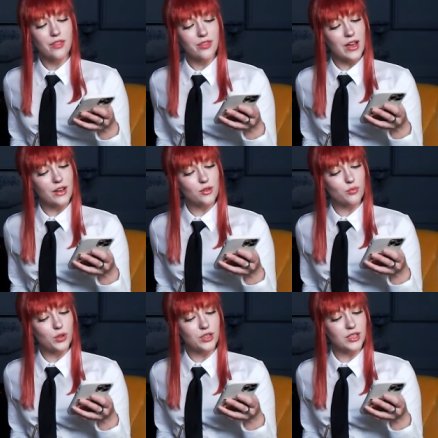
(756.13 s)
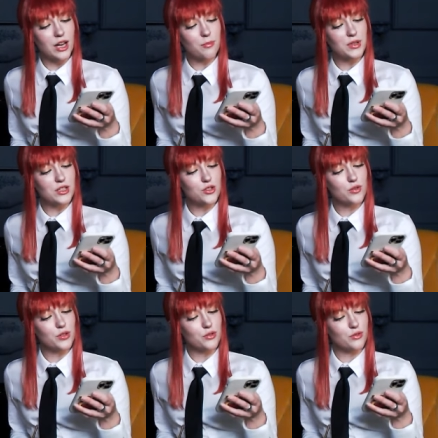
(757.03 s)
that would not be
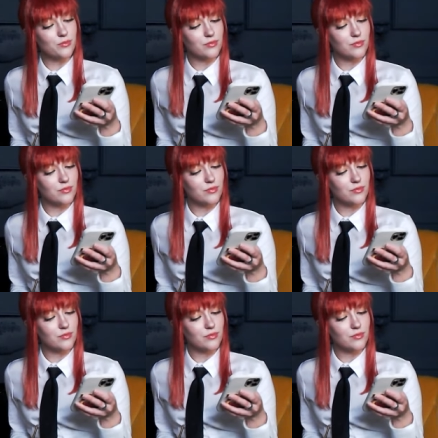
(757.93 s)
true